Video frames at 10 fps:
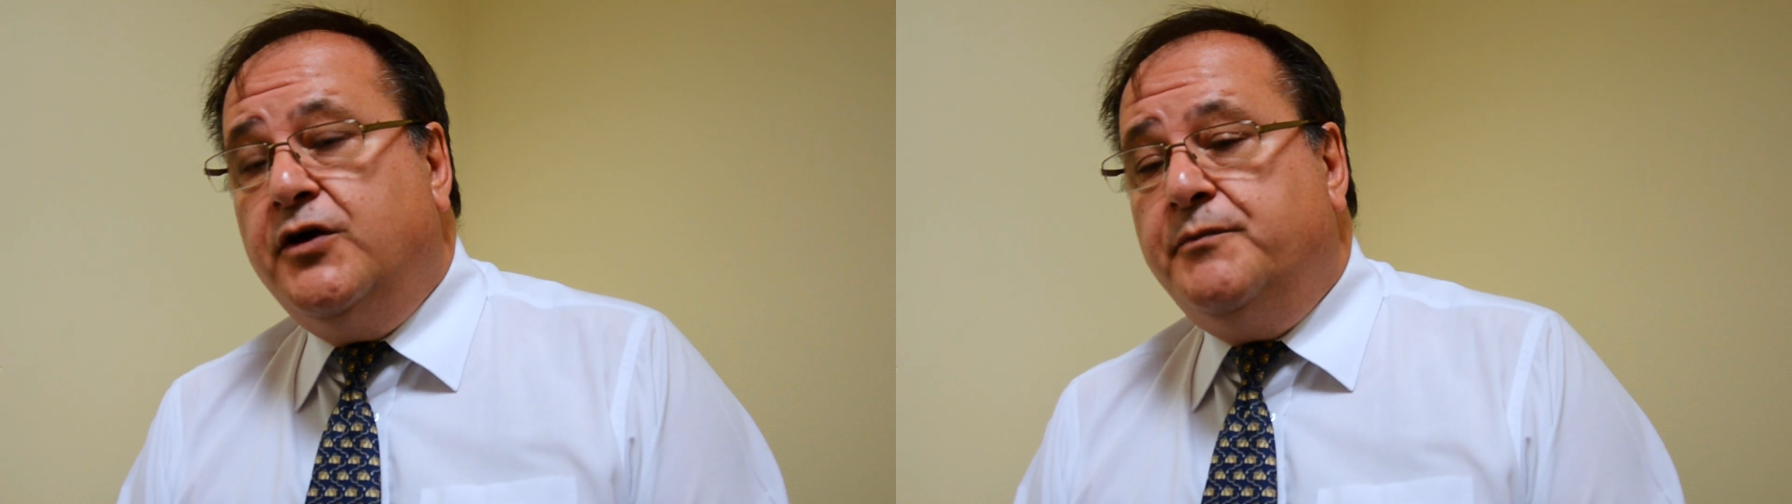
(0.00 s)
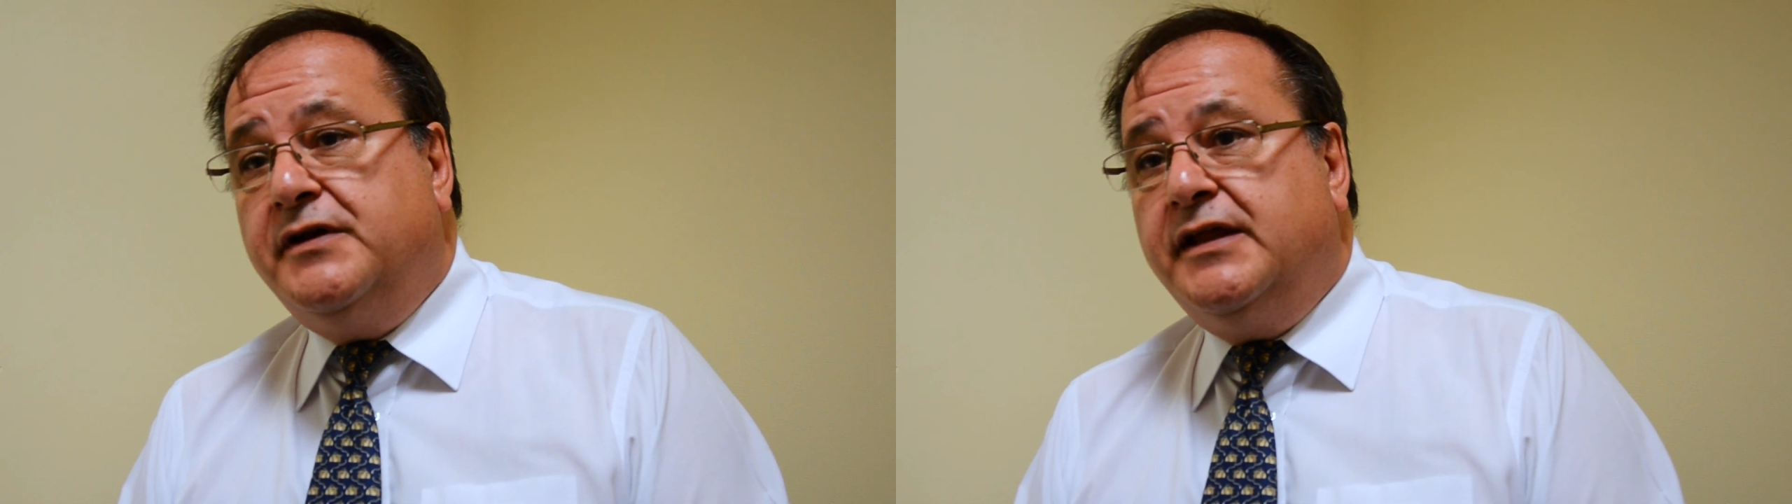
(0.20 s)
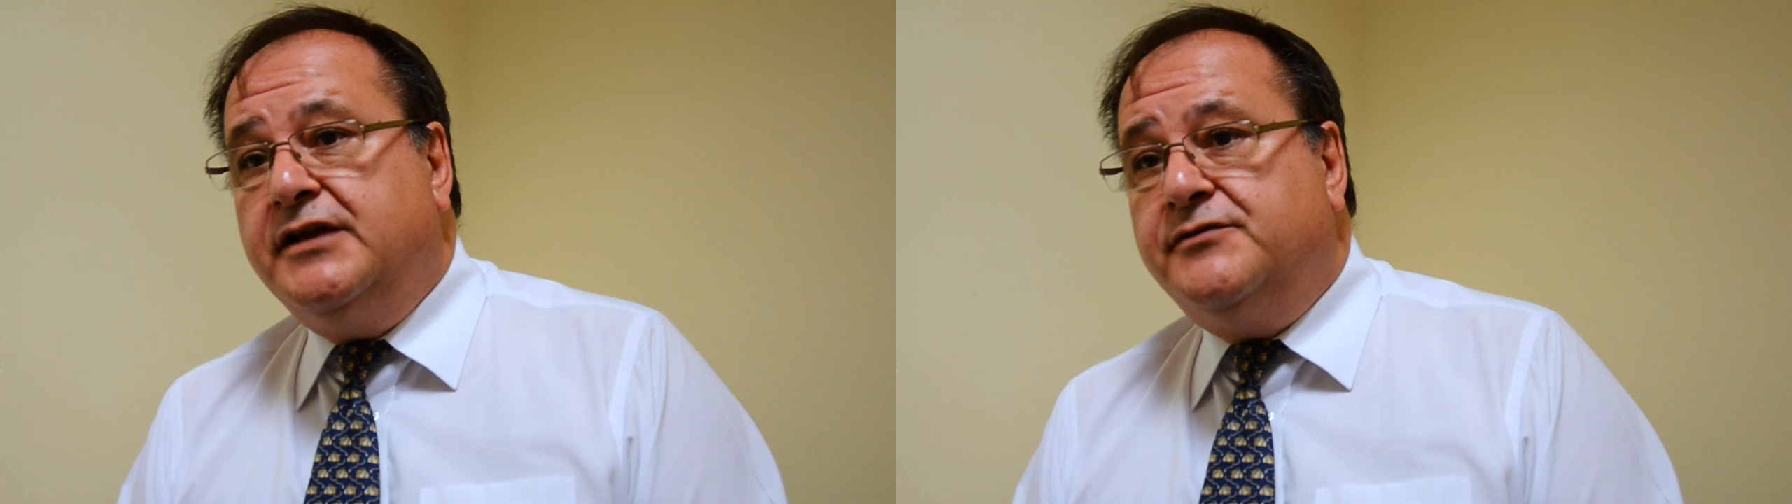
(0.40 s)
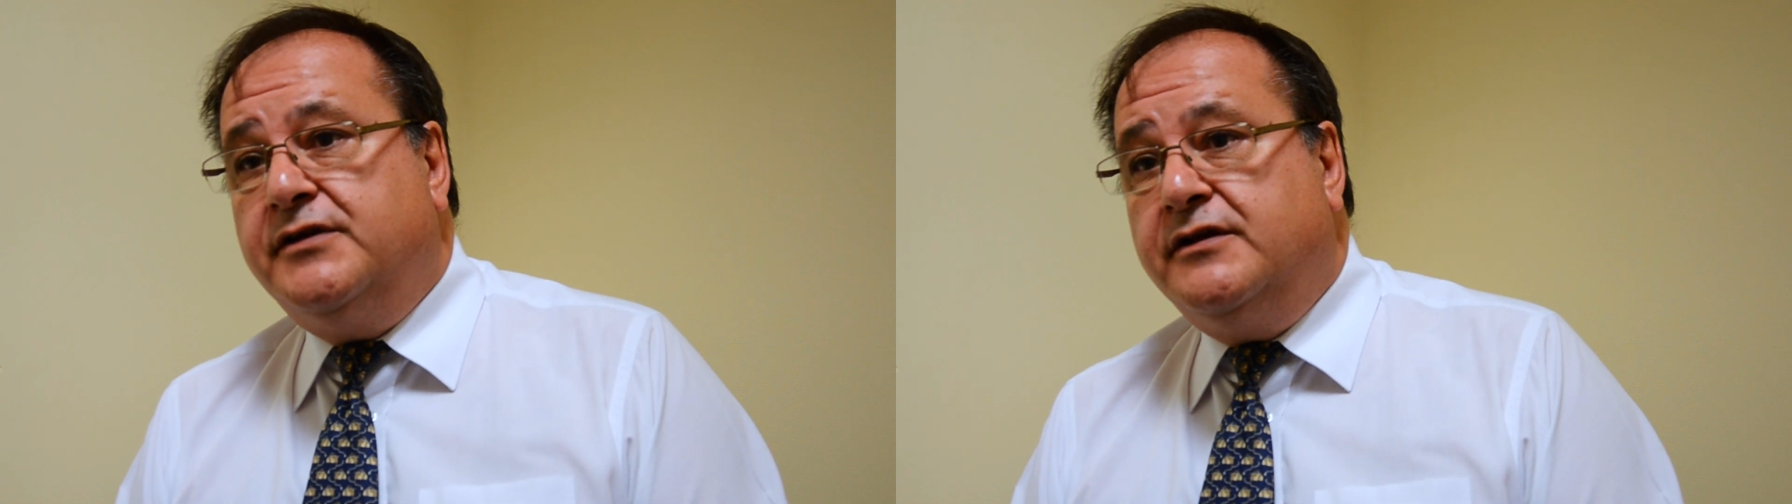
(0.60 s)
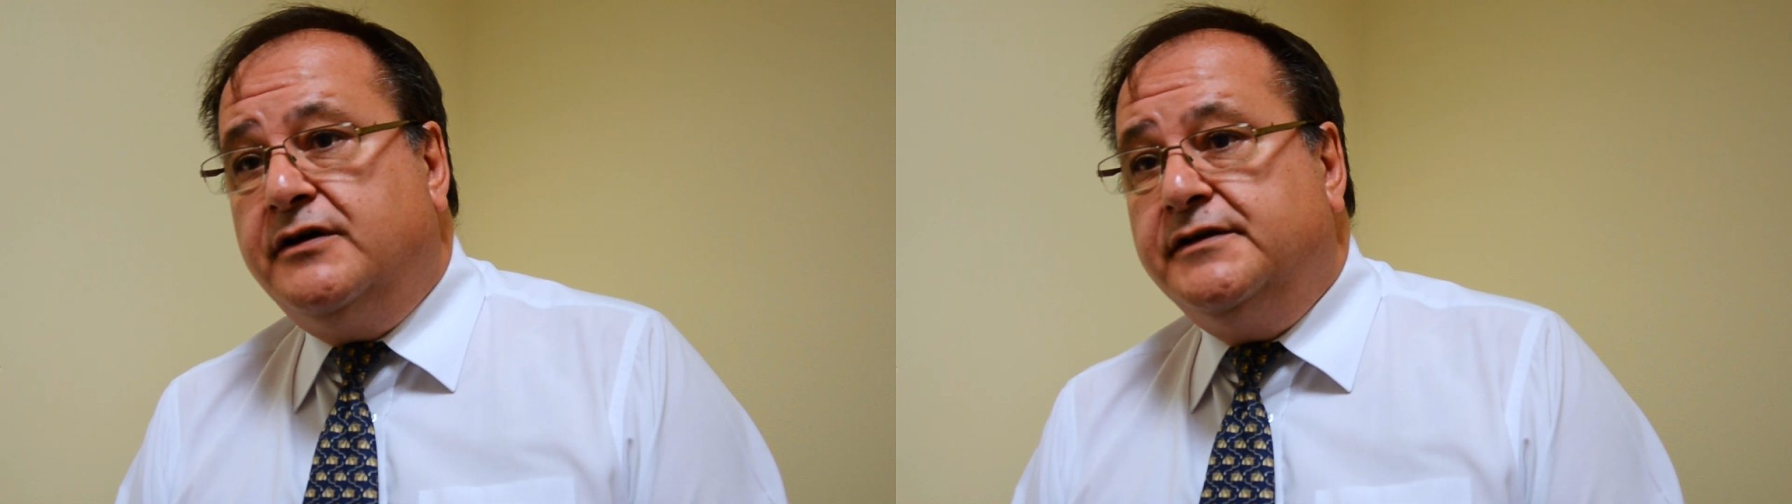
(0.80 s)
open later
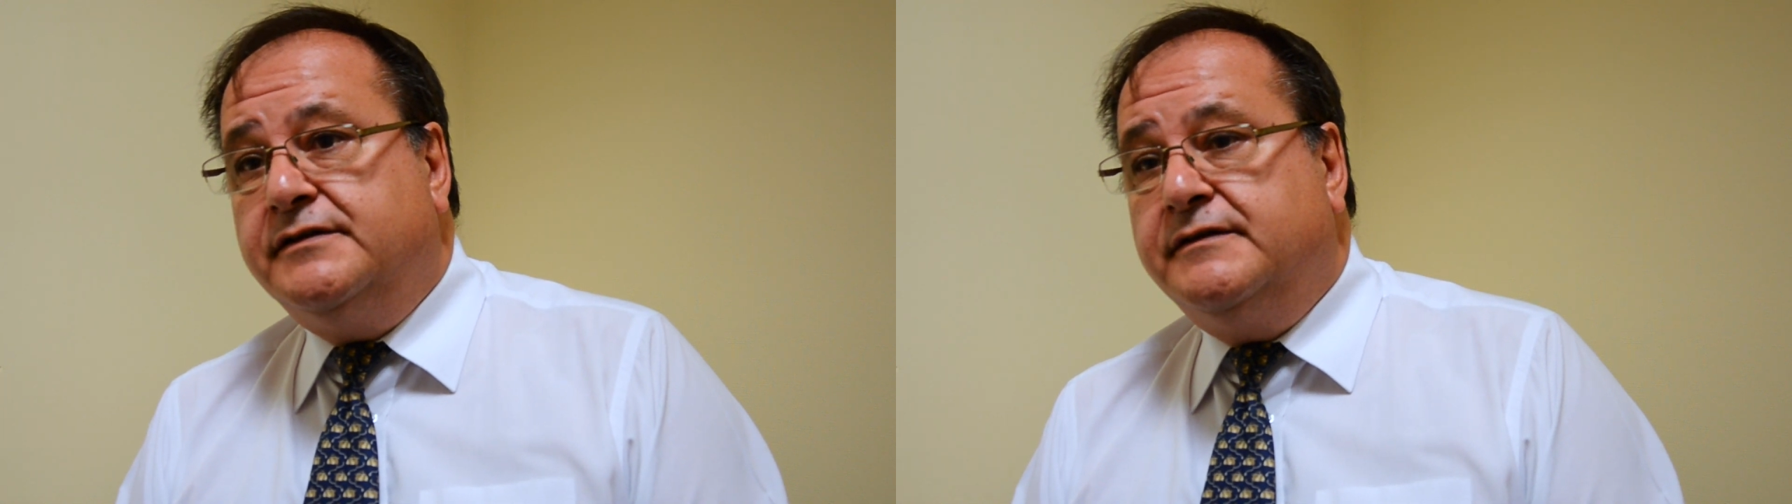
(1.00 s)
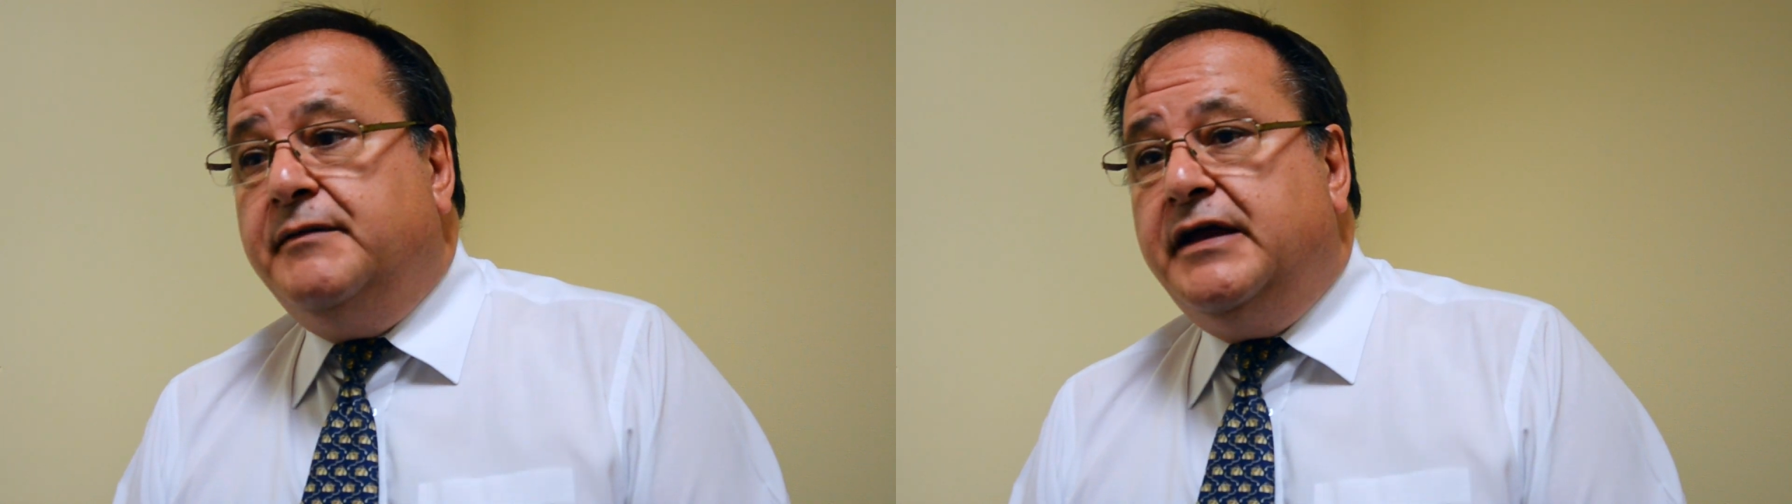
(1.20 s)
at night.